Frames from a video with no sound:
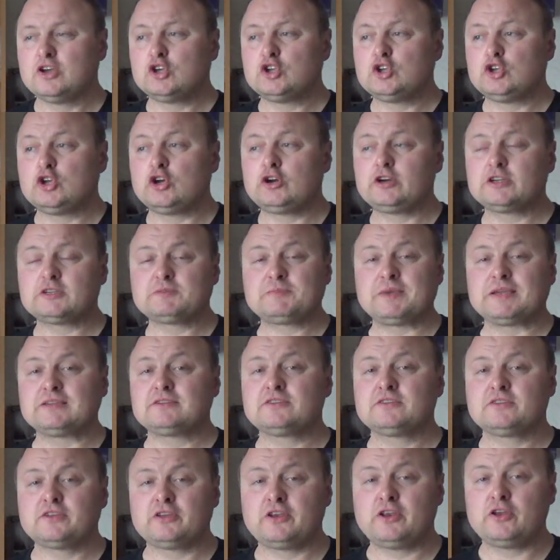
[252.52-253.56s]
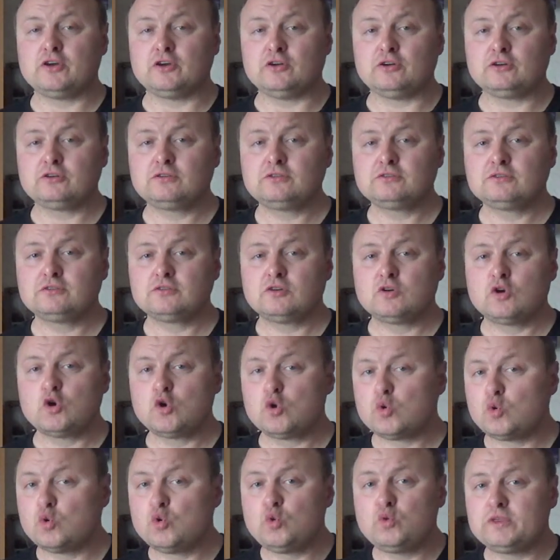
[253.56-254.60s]
you're expected to know
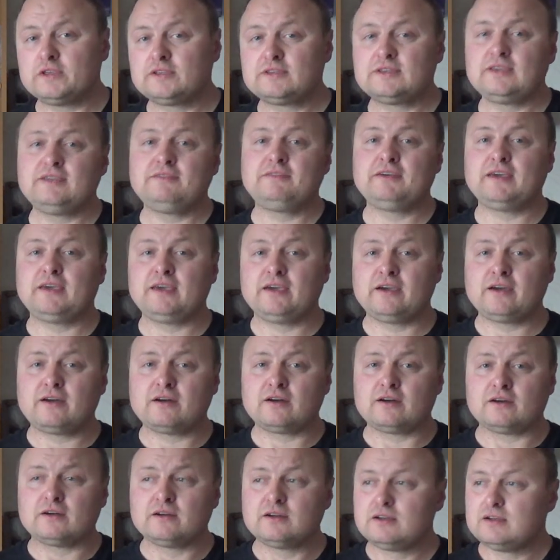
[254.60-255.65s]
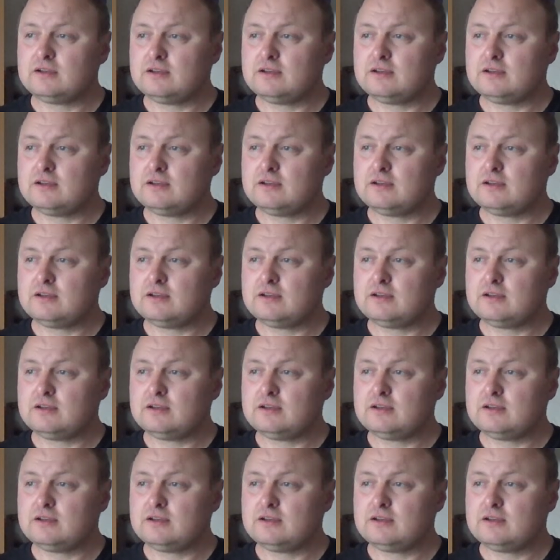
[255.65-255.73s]
who the TVA are.